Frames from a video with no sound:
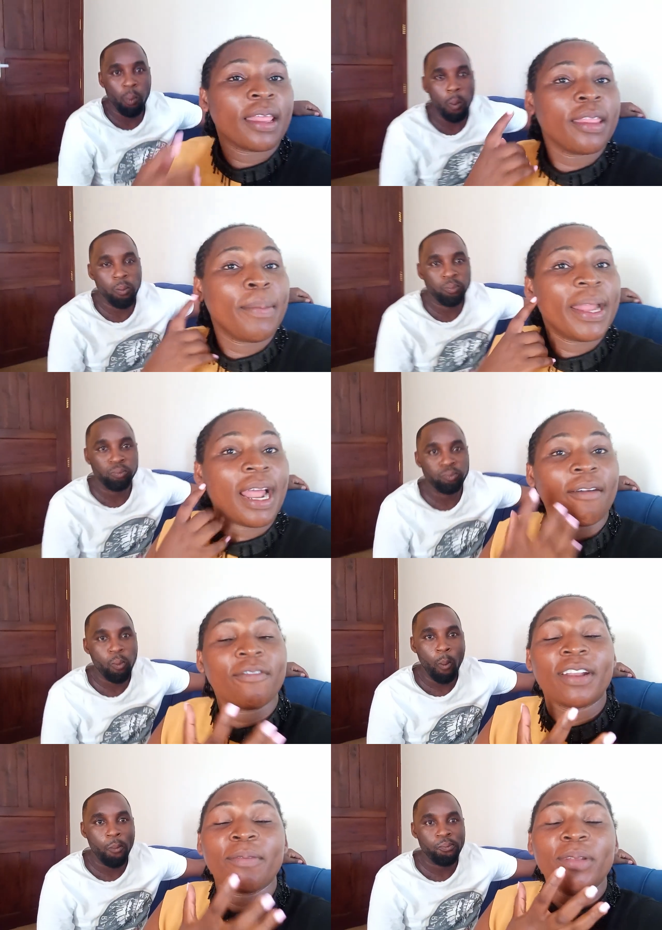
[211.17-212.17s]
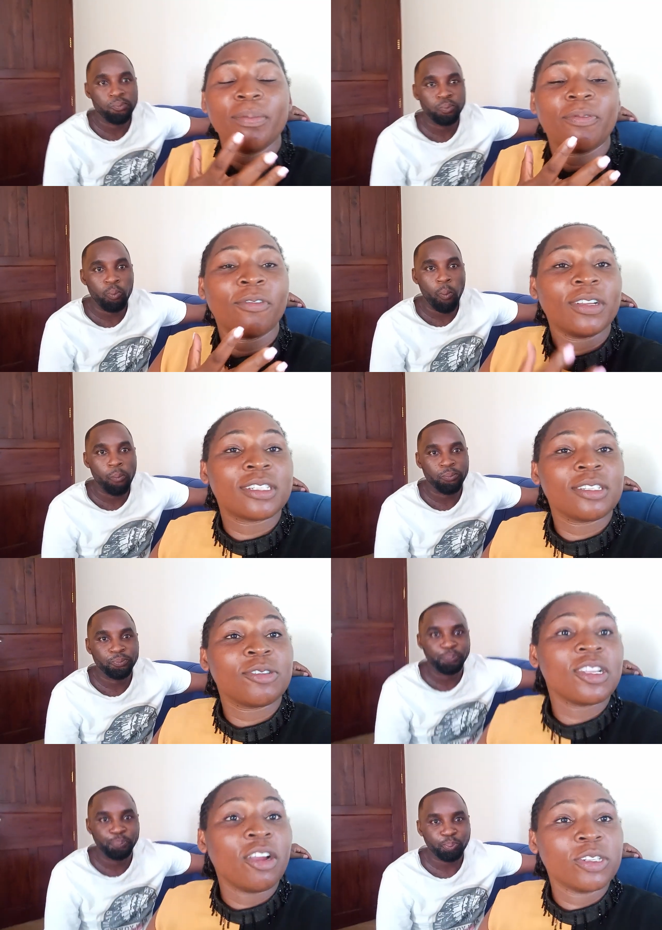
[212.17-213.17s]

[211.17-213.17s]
Speaker 1: the men have very deep voices. You see how